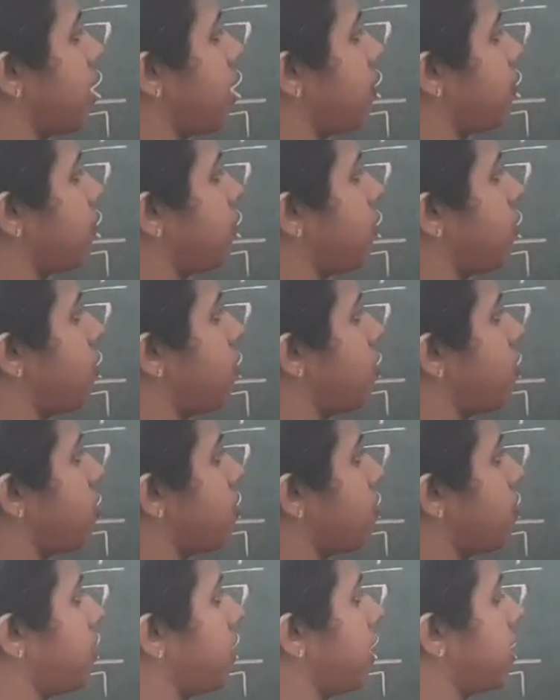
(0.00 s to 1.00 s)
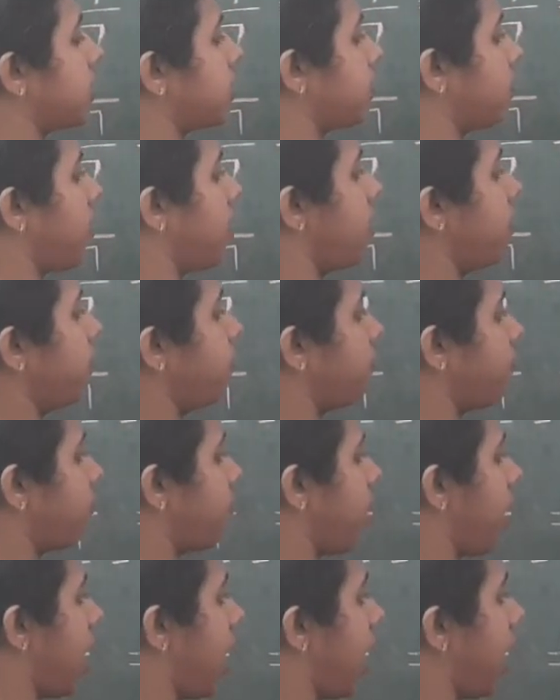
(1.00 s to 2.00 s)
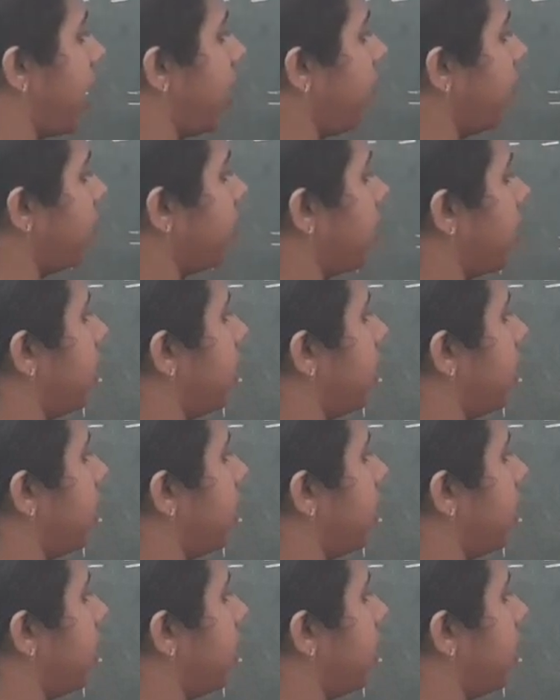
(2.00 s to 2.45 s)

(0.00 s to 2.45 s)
are 4 plus 1, 5,